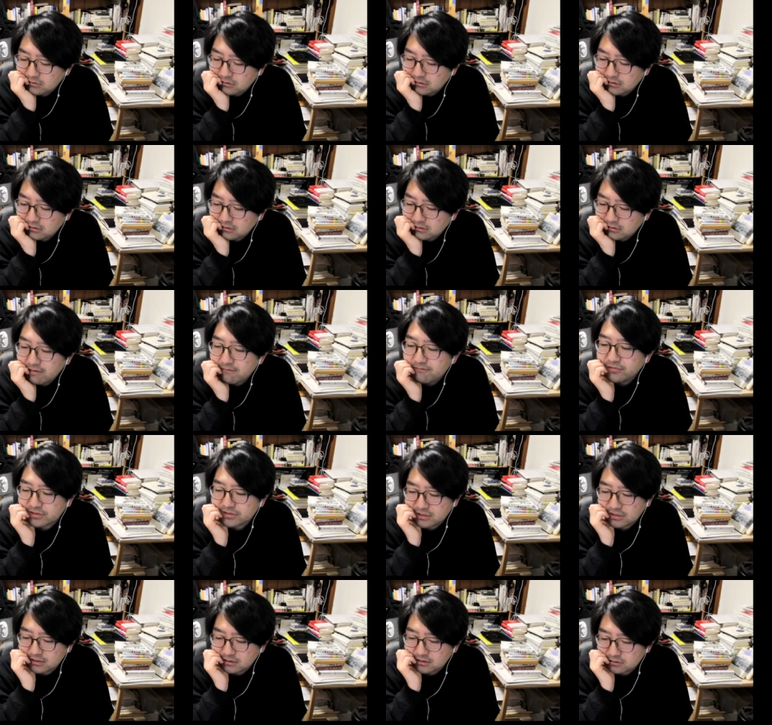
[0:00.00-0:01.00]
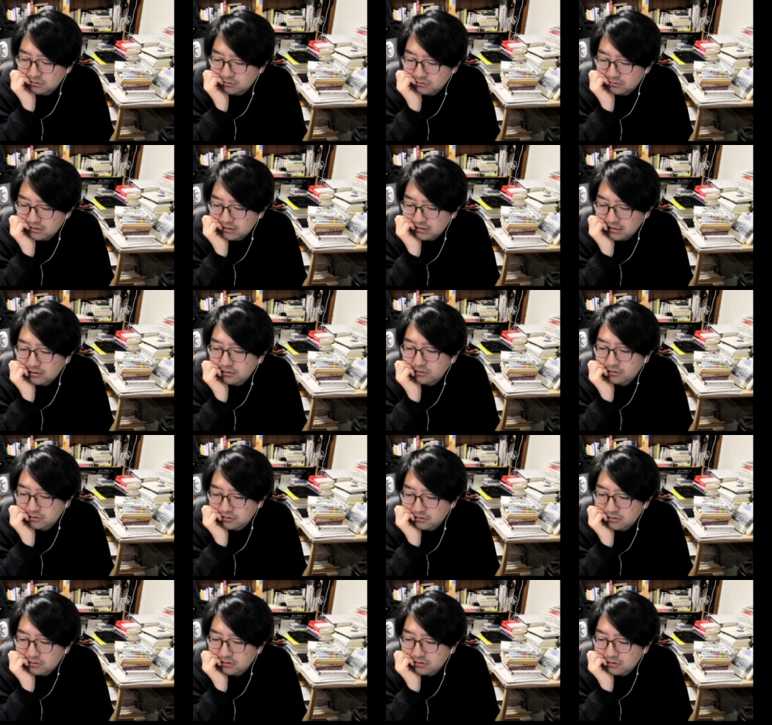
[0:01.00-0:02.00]
empathy to the
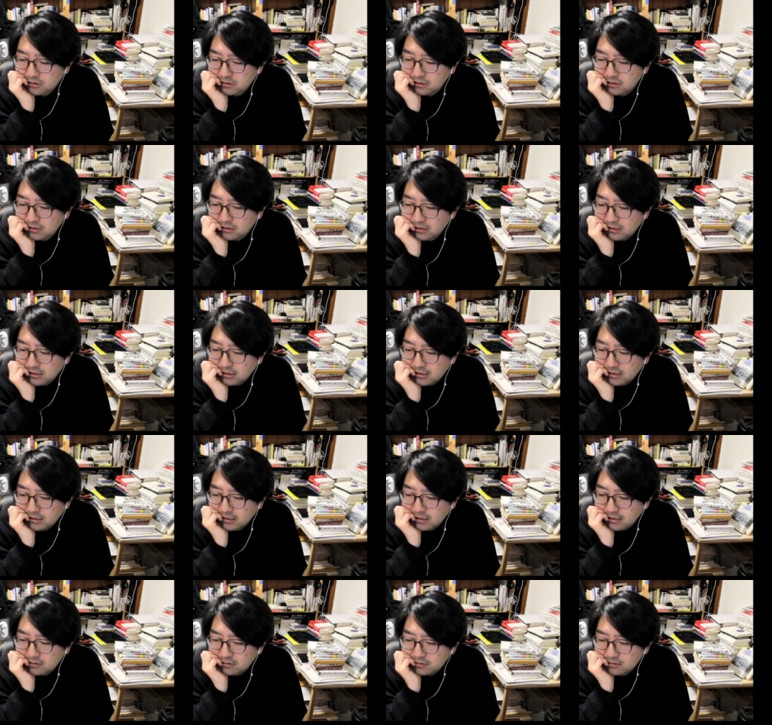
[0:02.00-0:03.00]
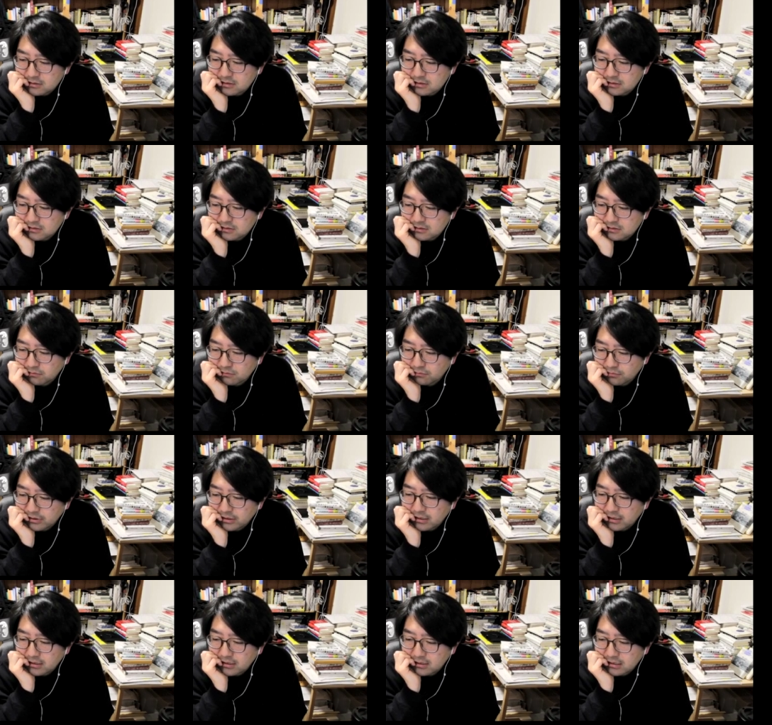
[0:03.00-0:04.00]
others. And this is the
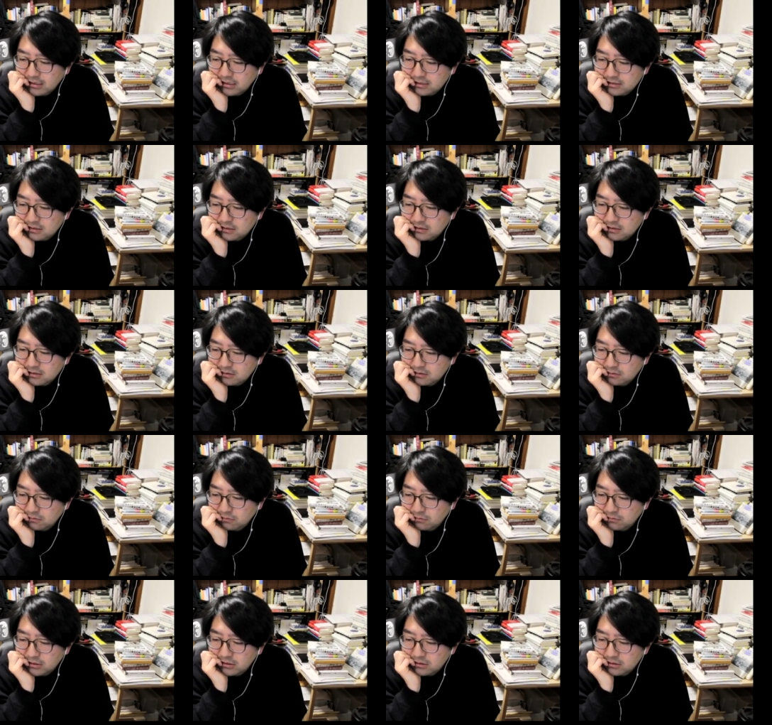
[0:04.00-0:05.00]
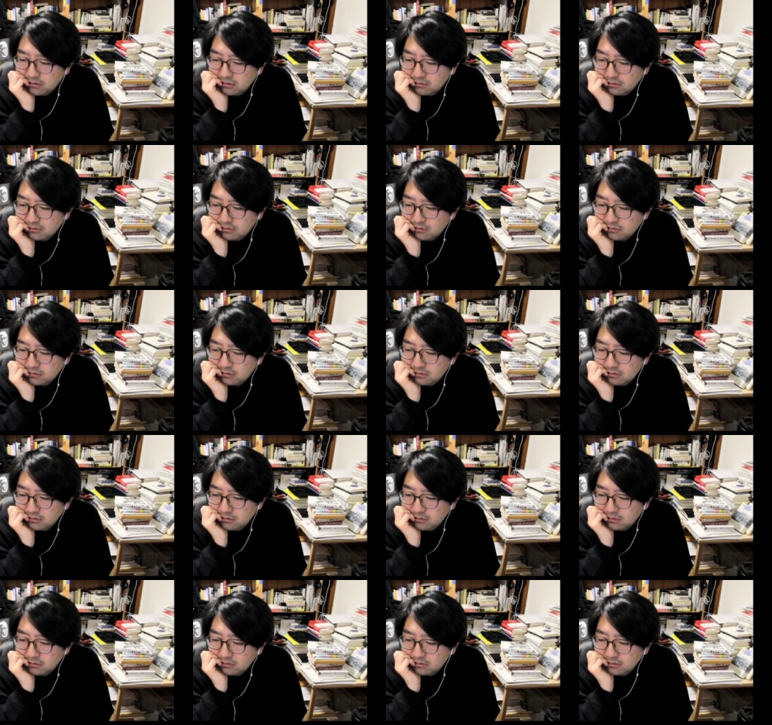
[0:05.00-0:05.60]
way I think we can